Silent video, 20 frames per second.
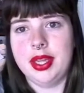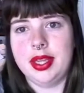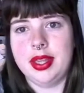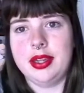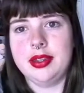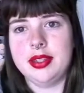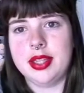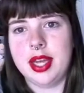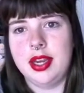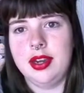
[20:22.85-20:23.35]

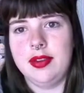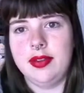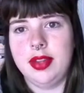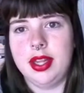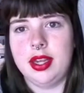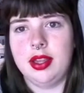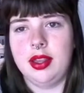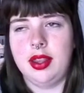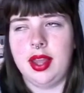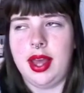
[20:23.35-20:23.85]
There's kind of
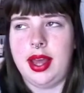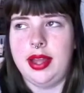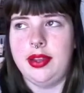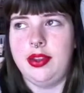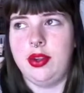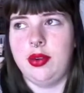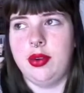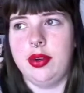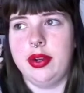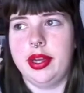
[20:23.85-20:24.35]
like a lot
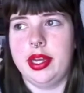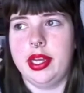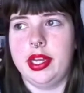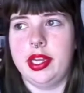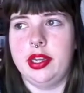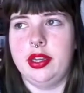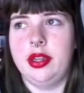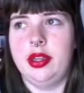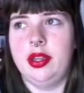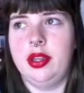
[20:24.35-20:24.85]
to
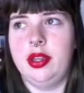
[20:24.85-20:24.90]
it,